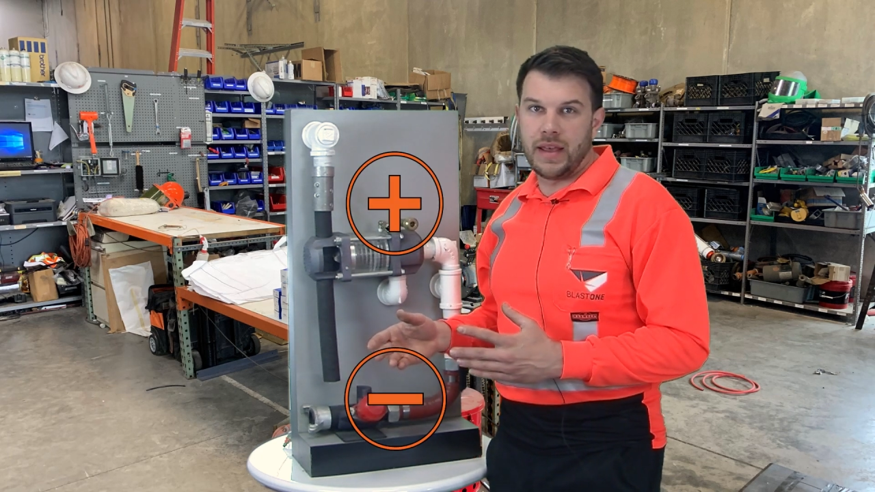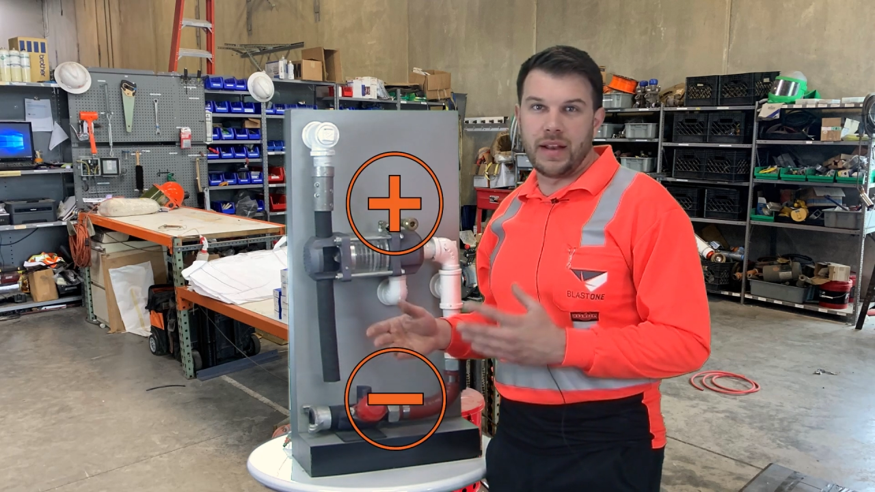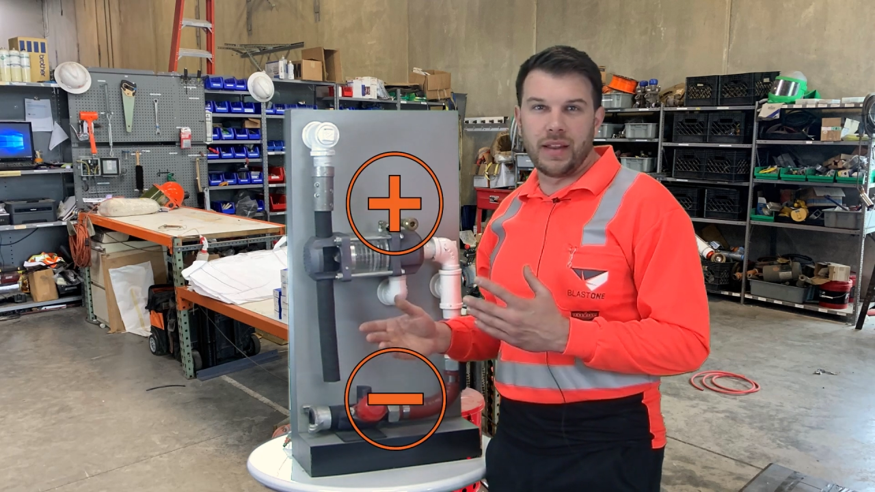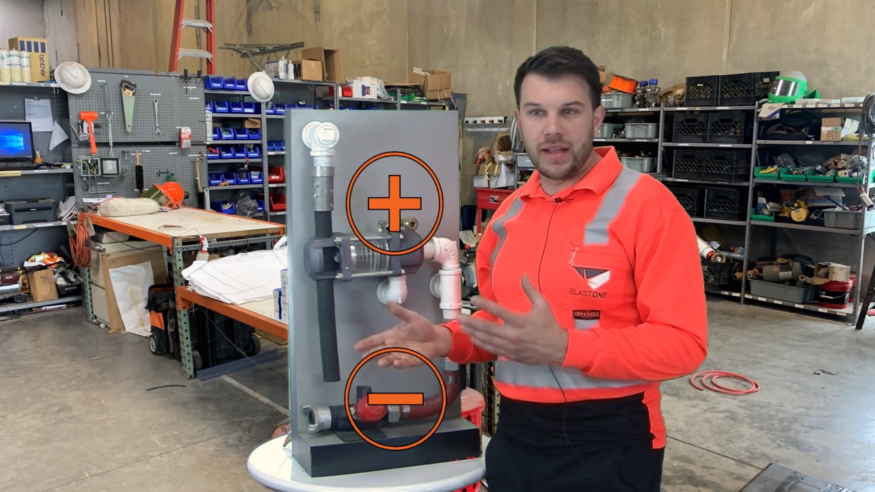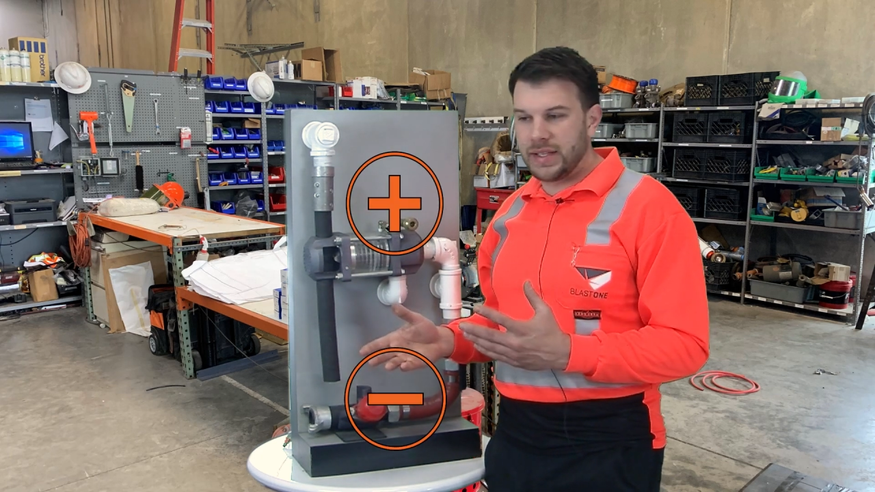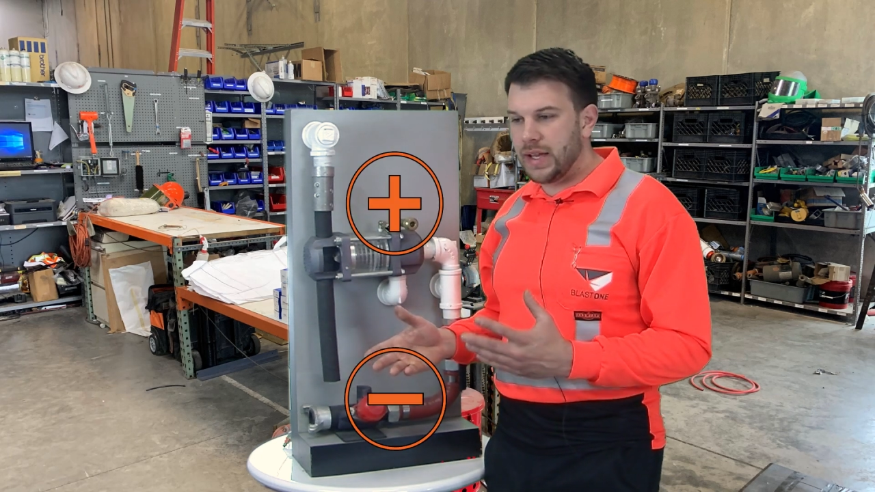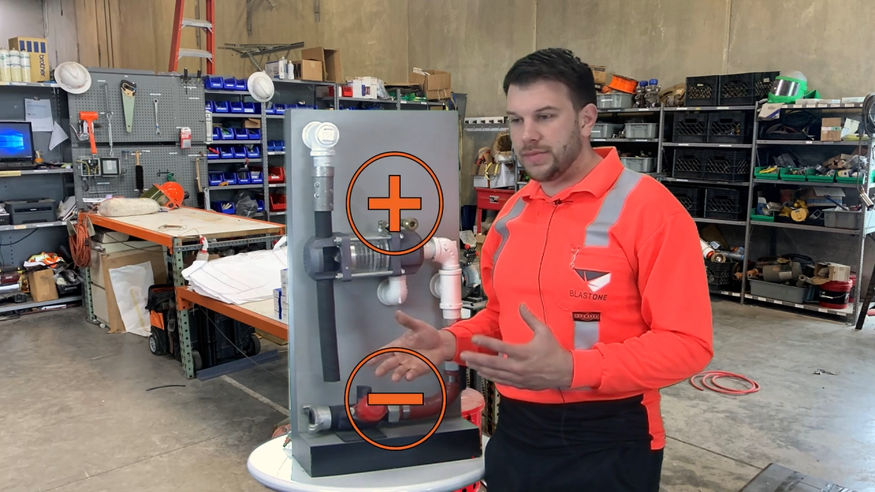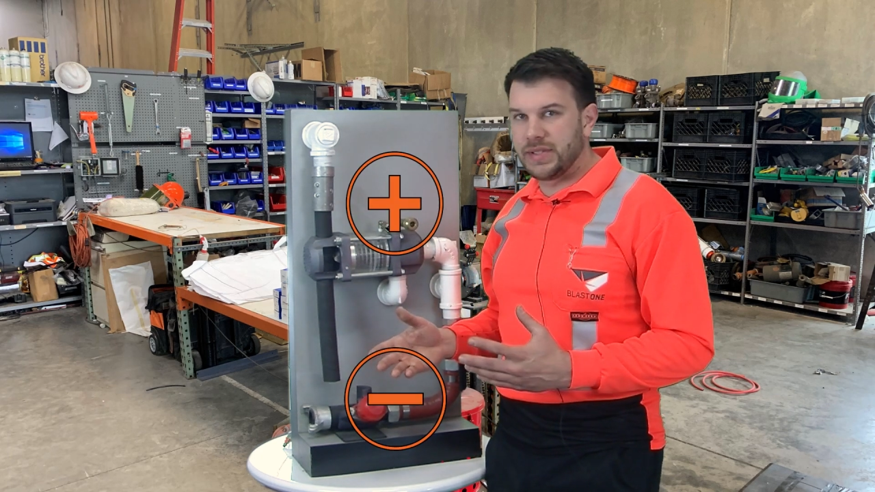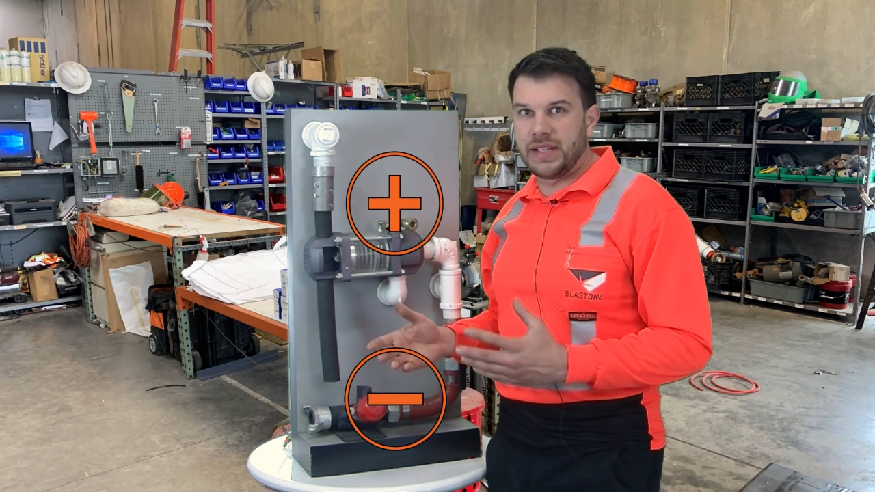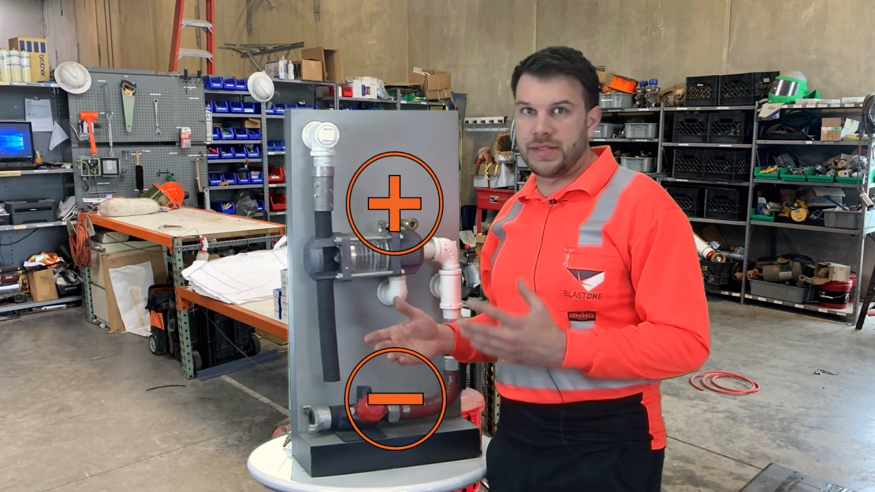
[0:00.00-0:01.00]
And a lot of
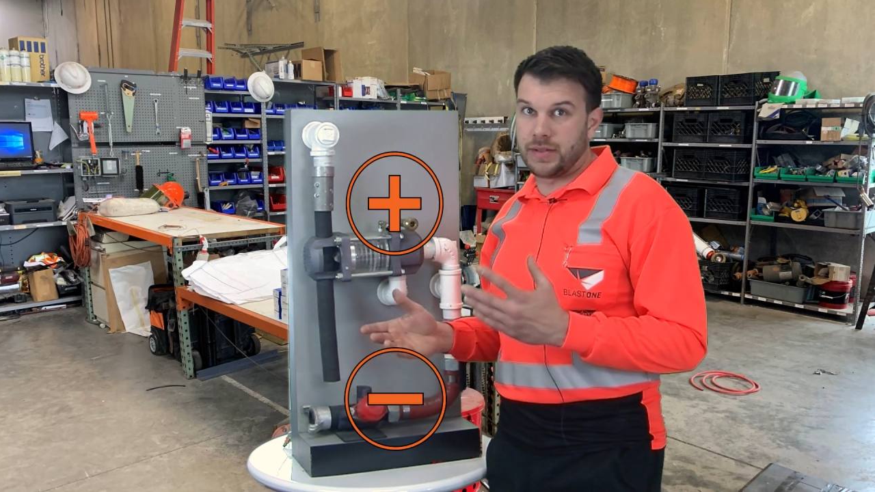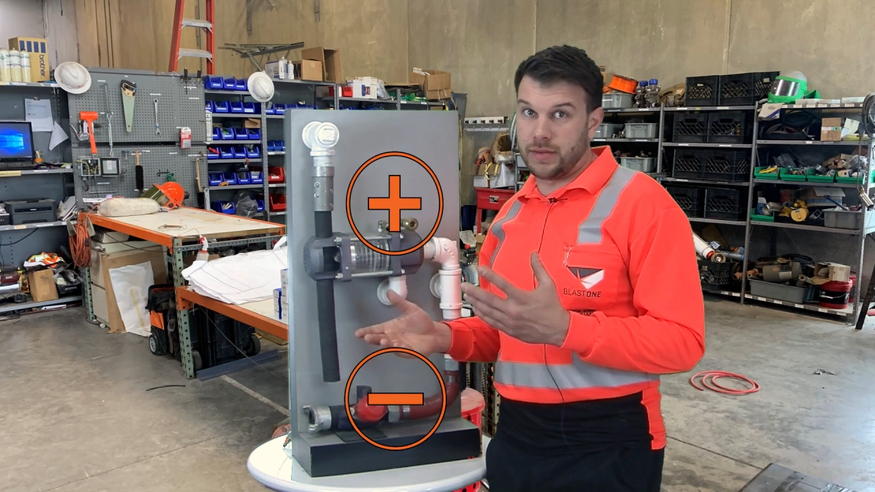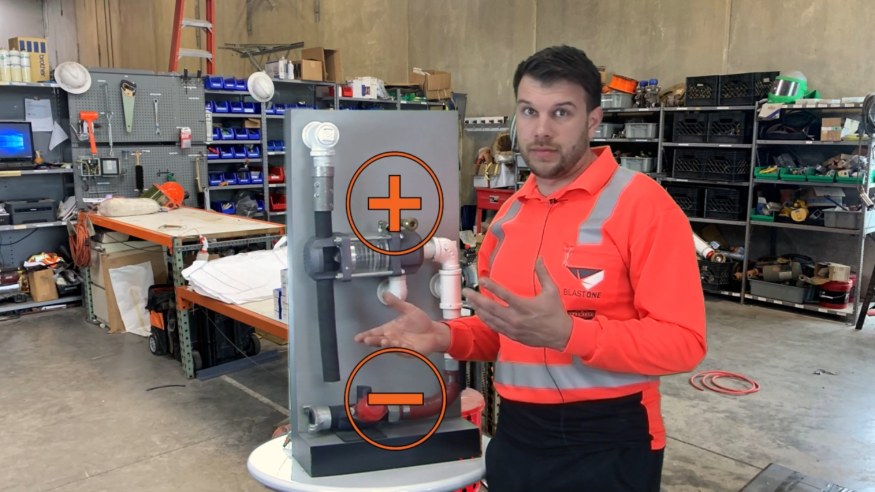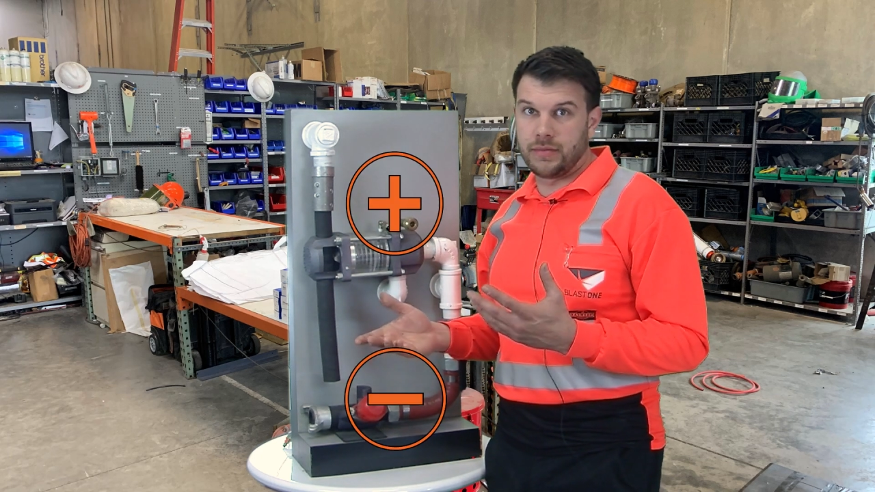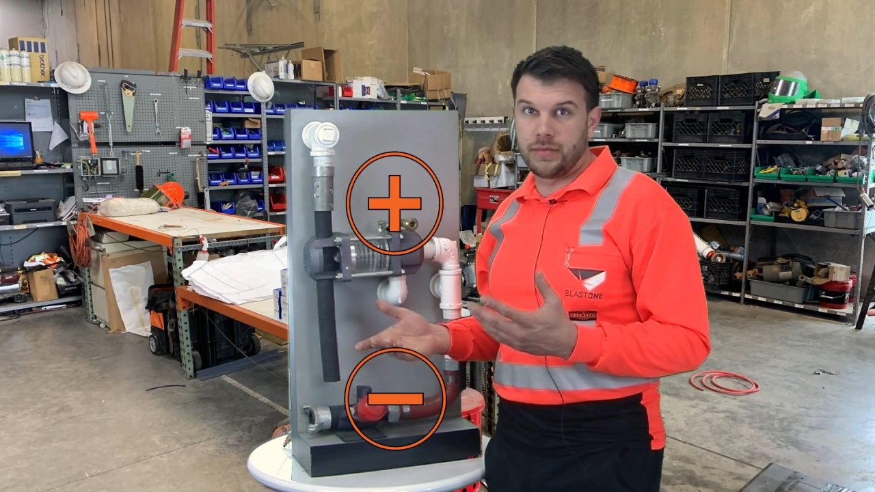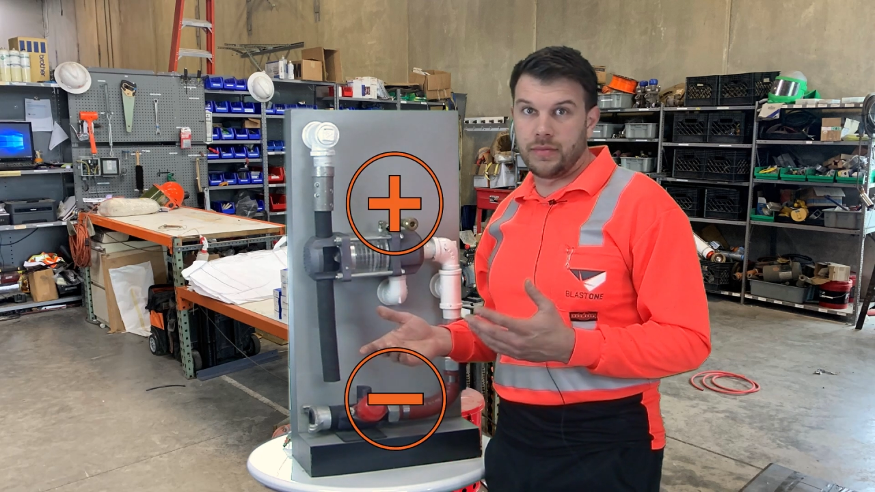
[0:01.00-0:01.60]
times these are